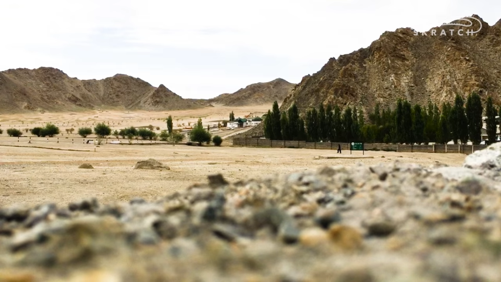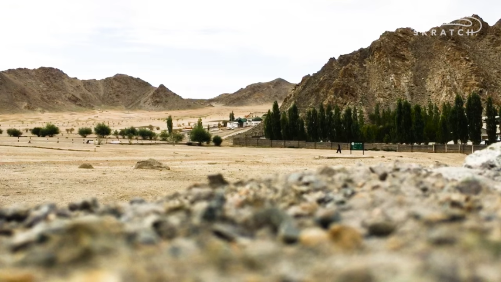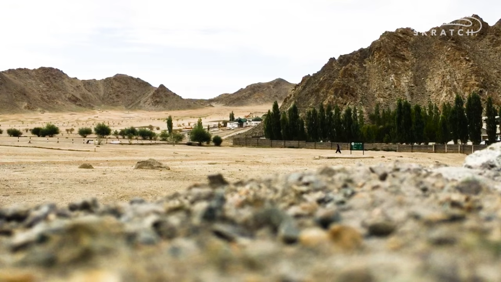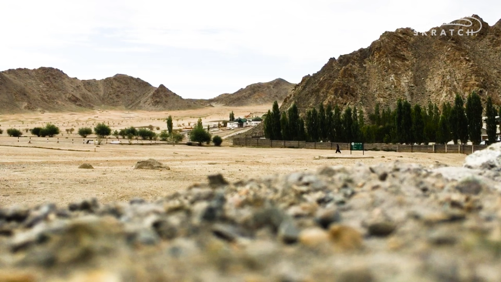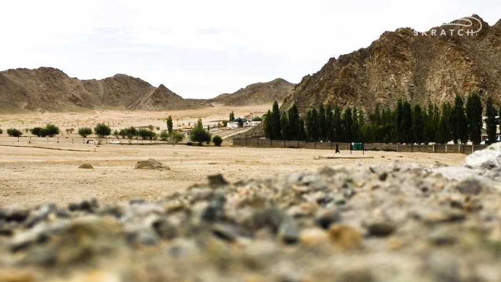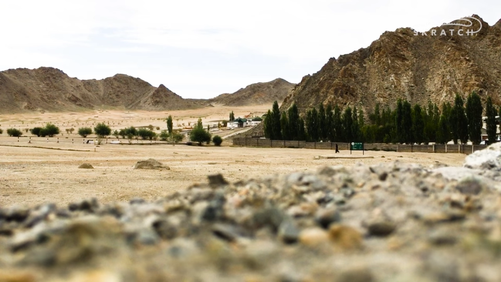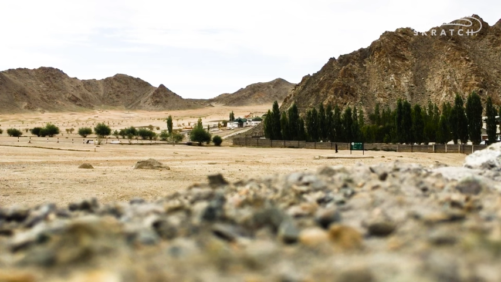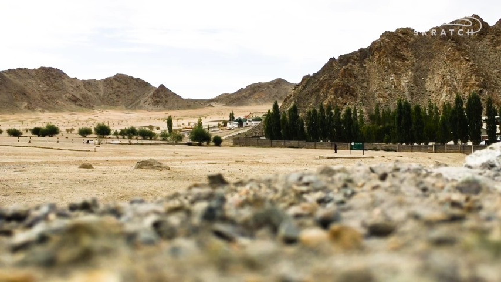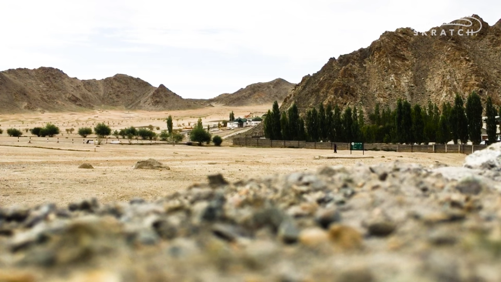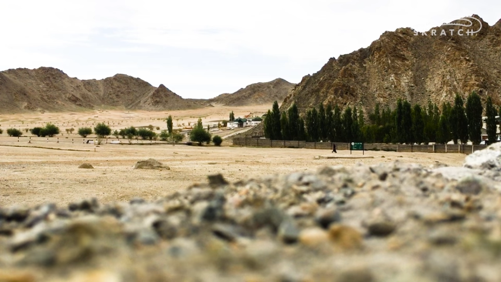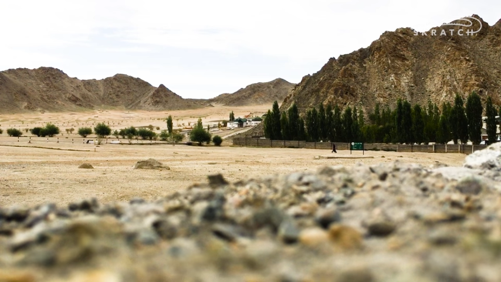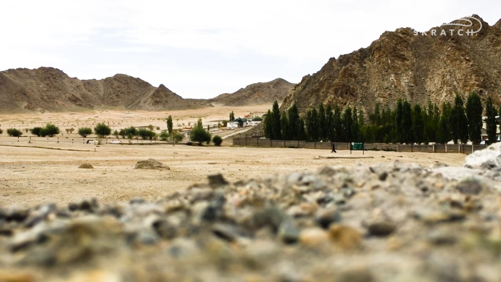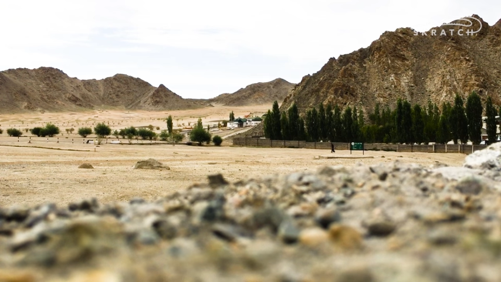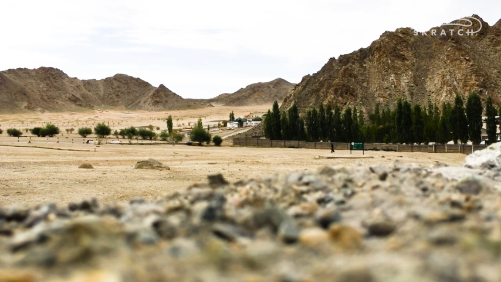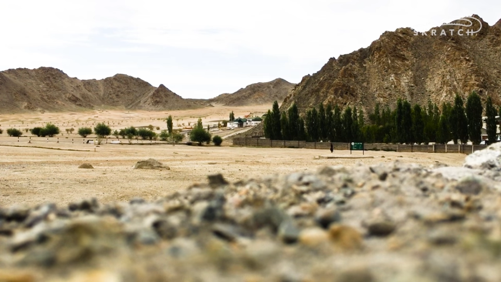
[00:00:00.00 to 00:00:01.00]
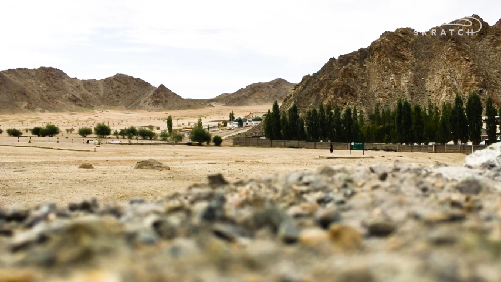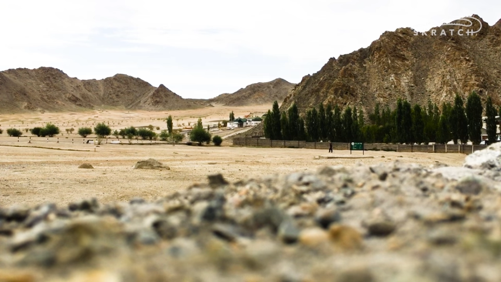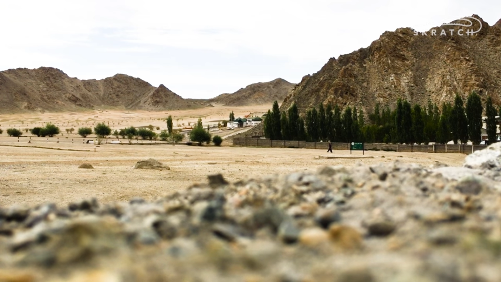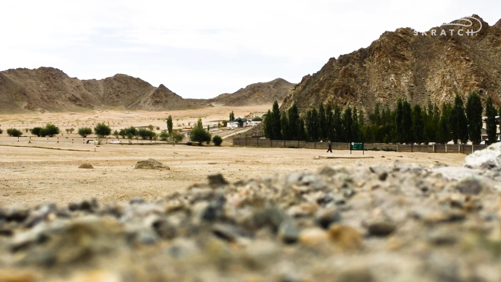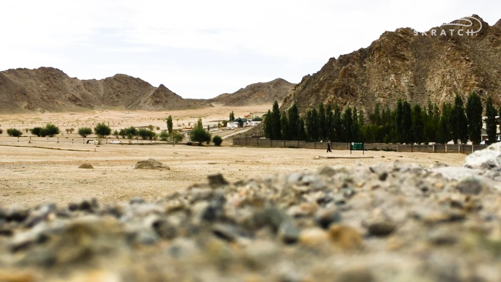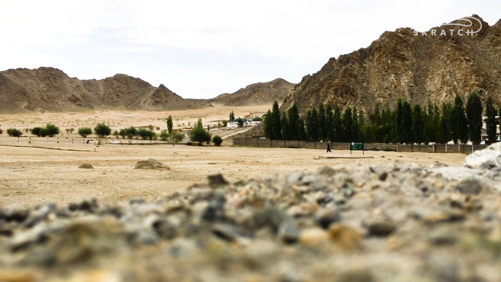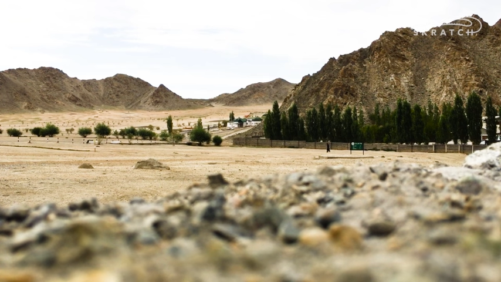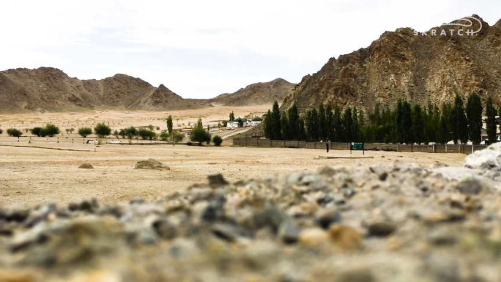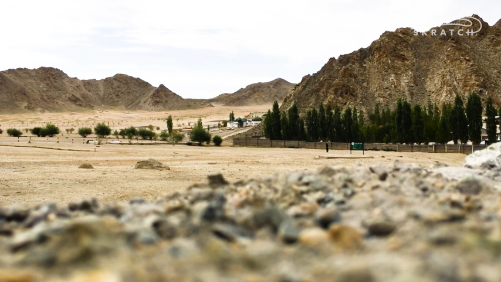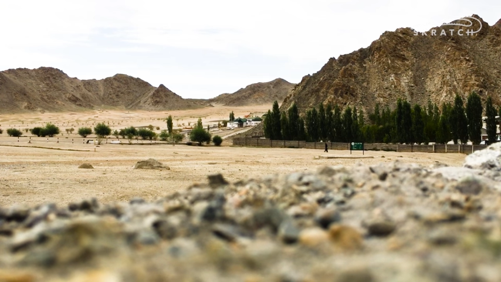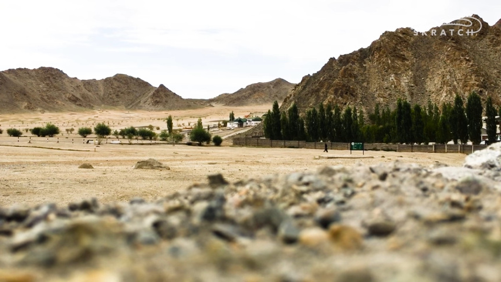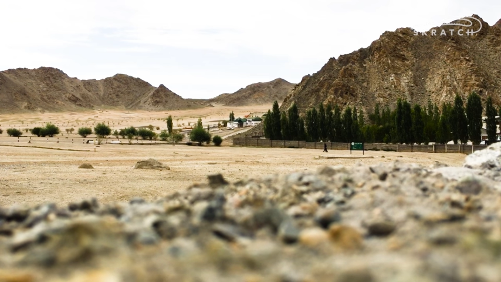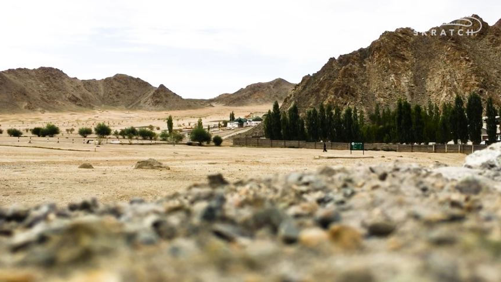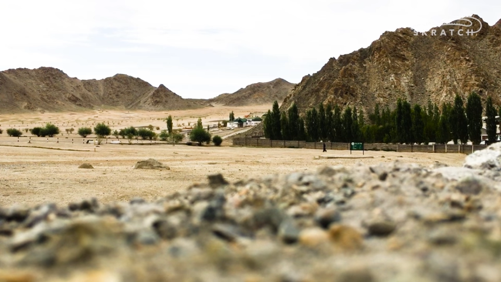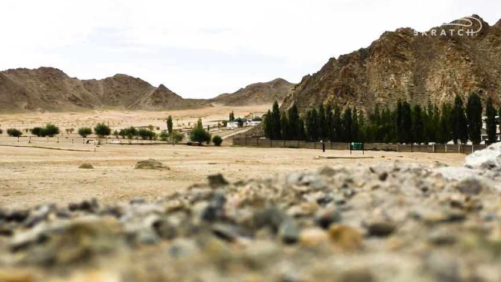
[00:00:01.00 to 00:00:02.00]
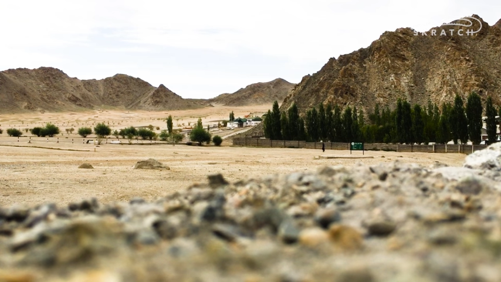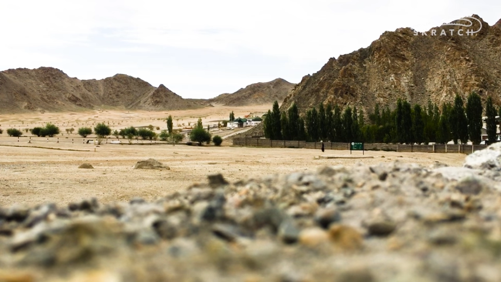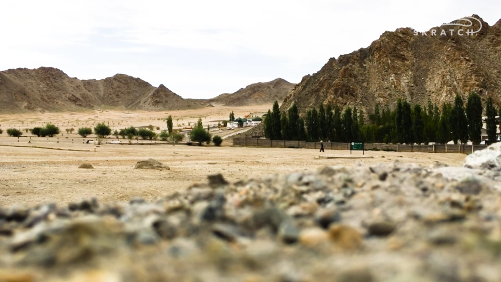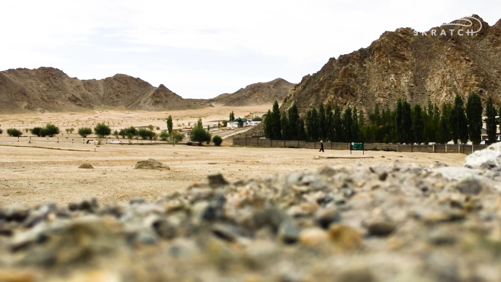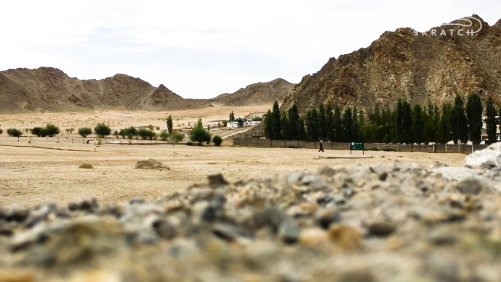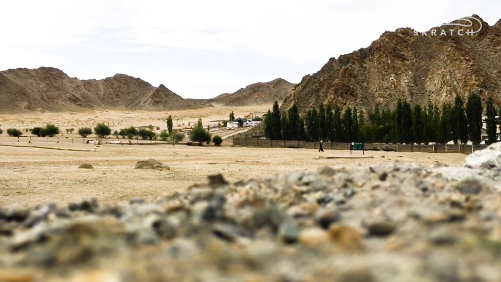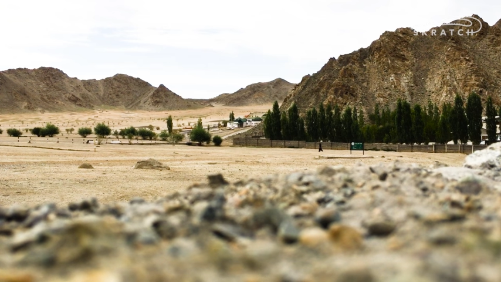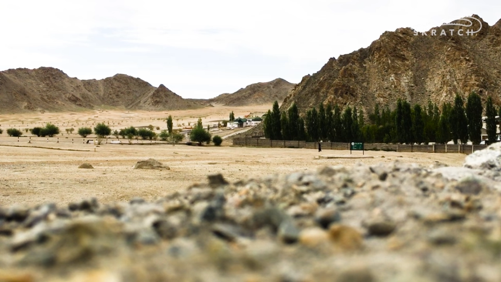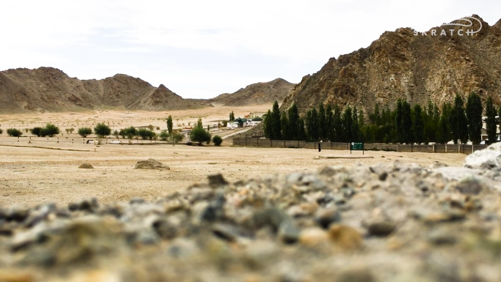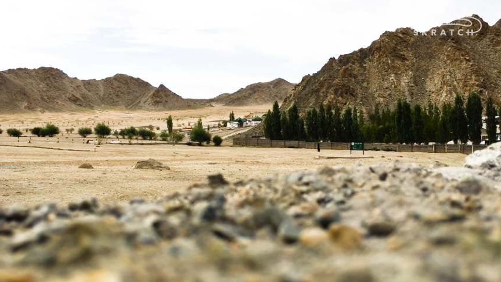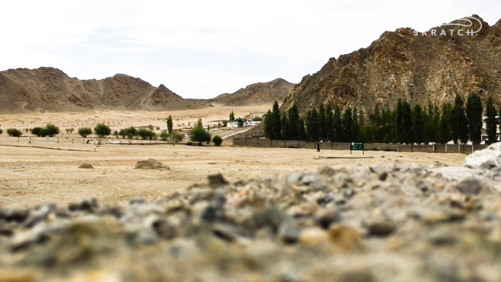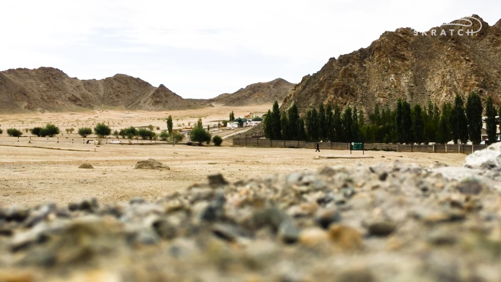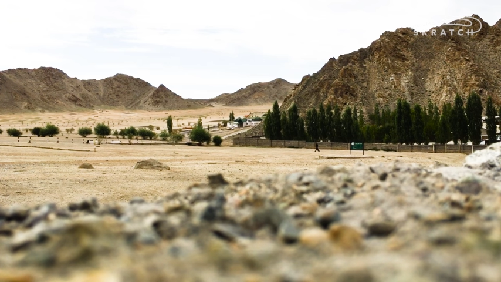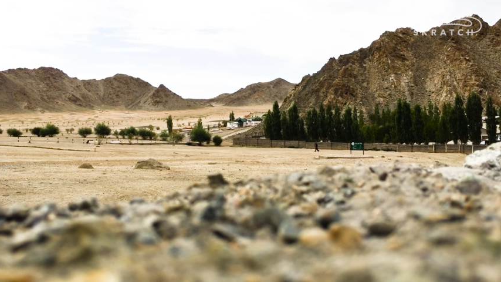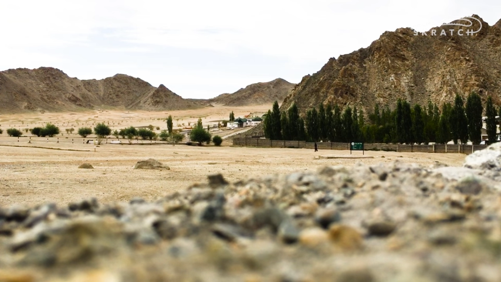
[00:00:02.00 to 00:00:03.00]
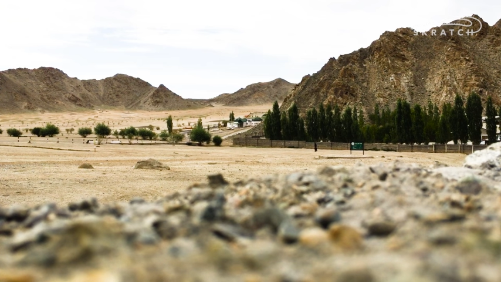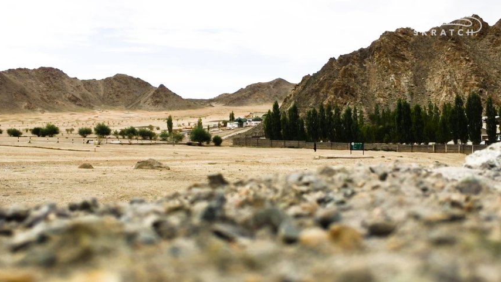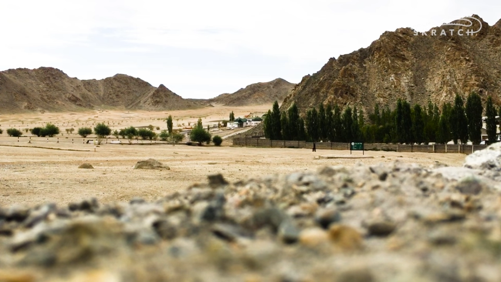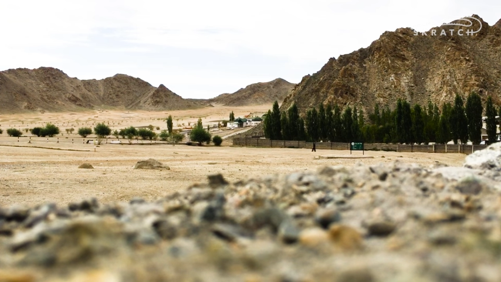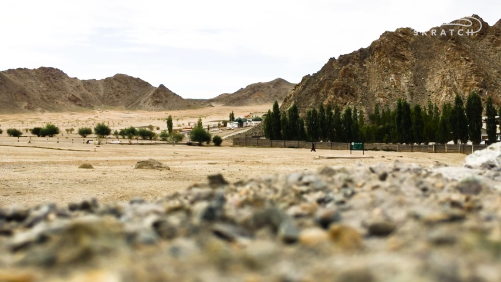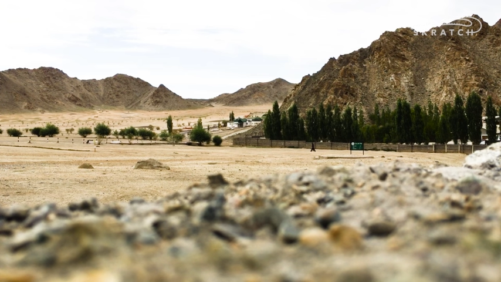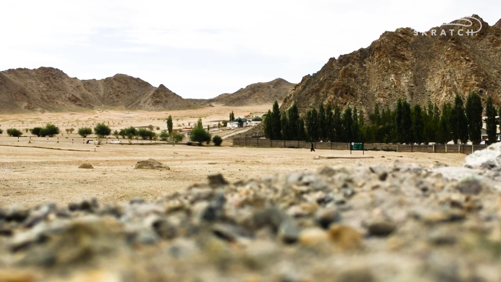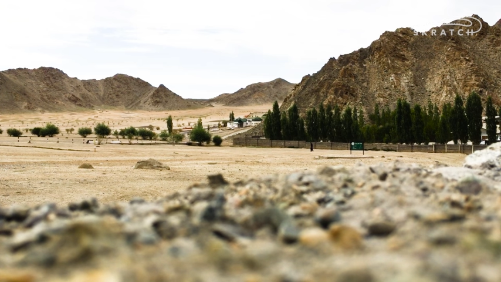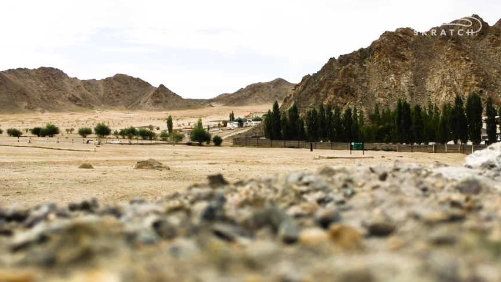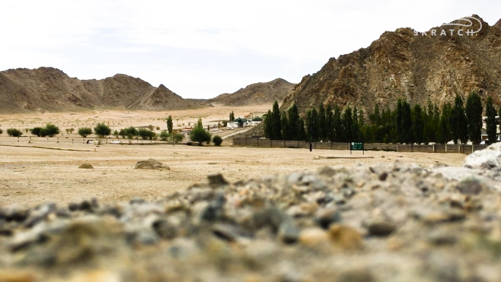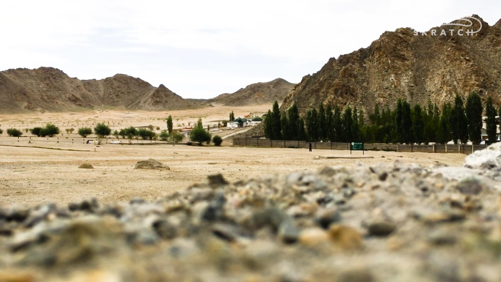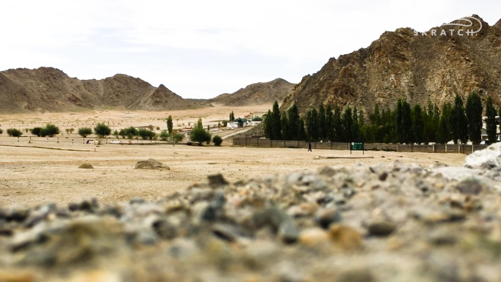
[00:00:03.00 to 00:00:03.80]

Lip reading: No face is visible, so there are no lips to read.